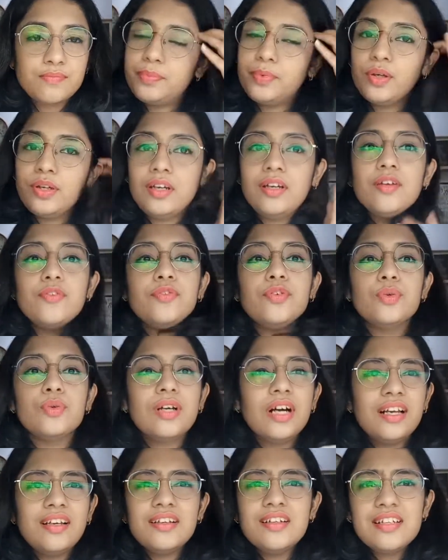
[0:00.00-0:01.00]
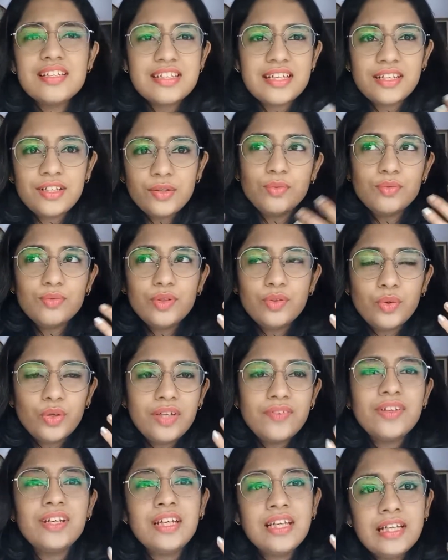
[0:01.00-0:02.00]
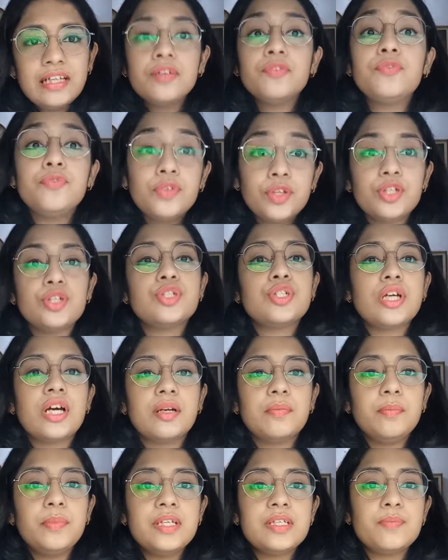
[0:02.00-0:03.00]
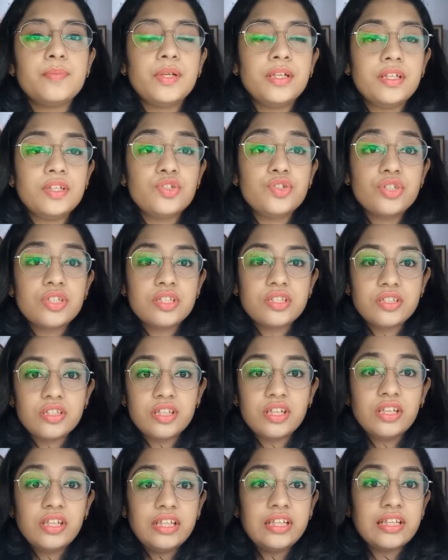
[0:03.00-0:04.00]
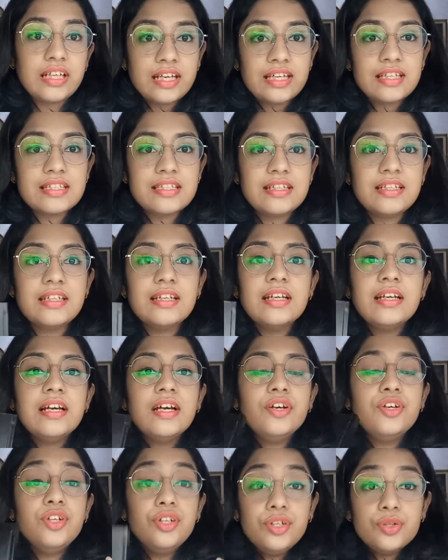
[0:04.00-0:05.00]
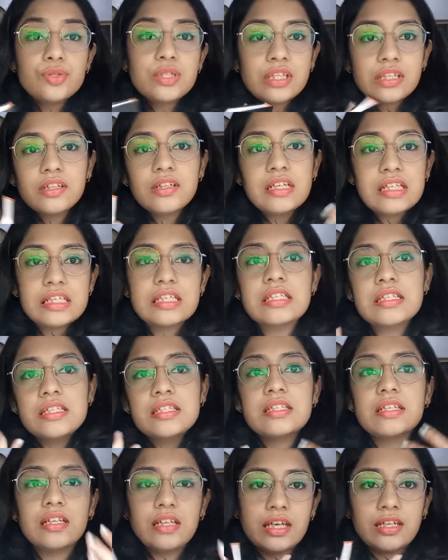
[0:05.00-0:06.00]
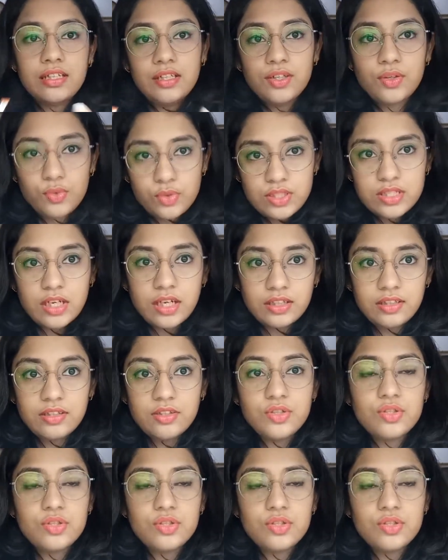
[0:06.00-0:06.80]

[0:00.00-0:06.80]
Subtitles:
put in a few colors, and you don't even need a finished art piece, but it's just really nice in reducing the resistance and getting you started.